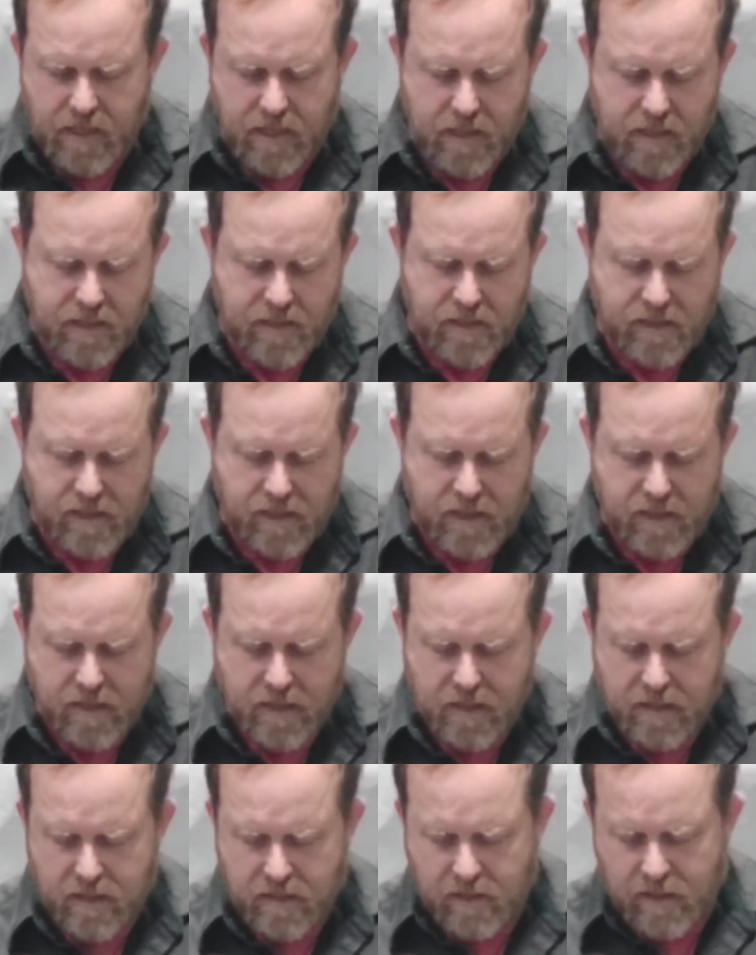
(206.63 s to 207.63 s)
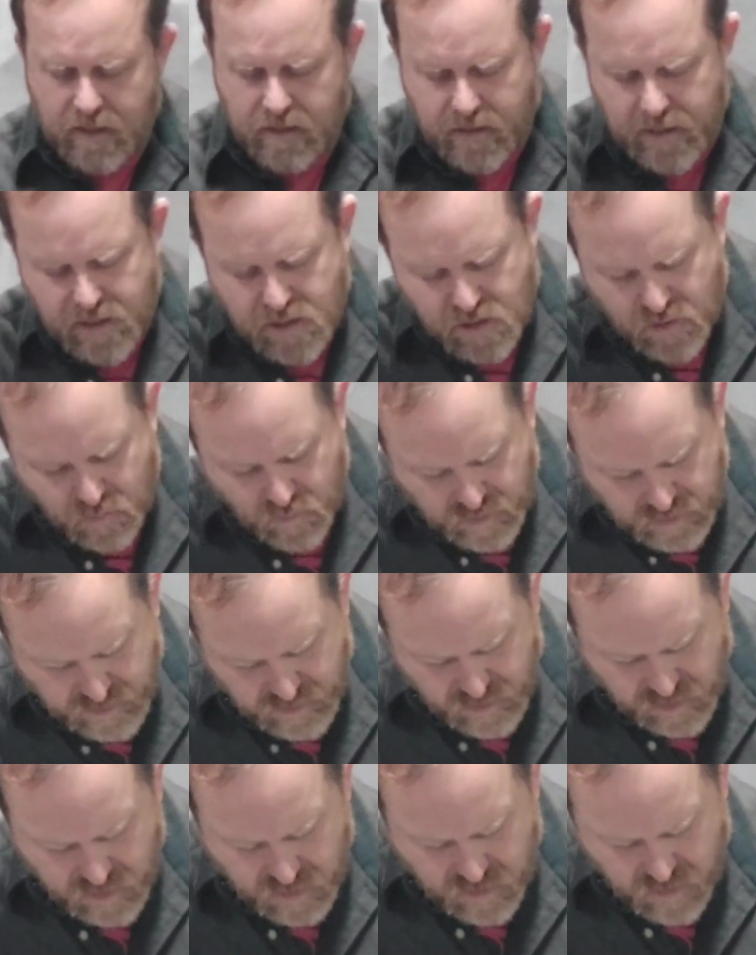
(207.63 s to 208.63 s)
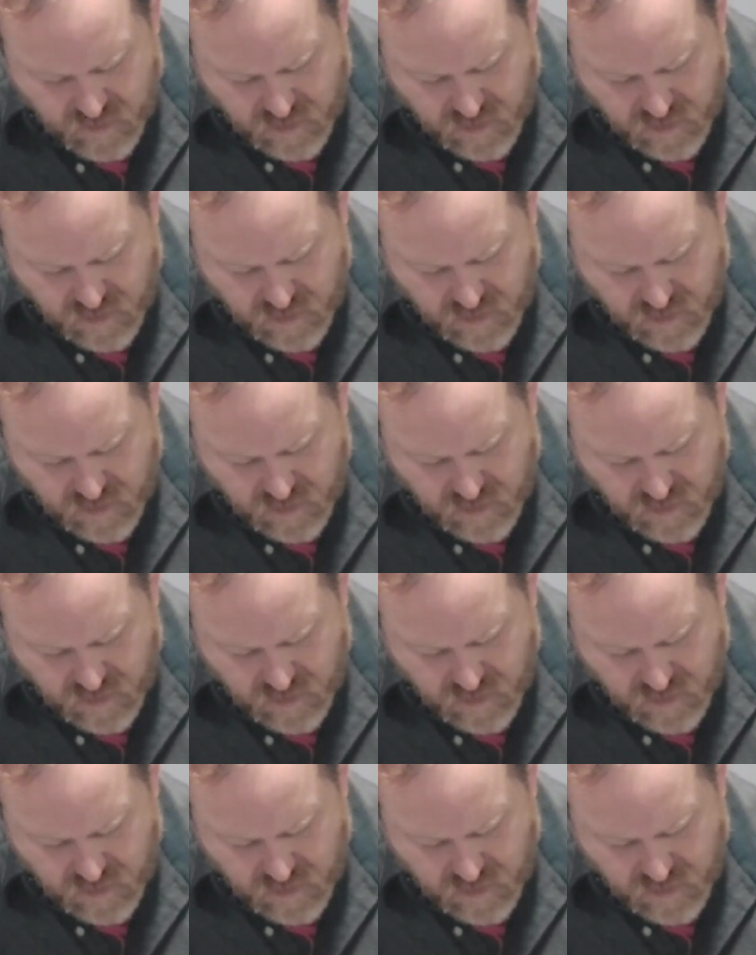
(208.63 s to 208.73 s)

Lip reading: because unless you're willing to do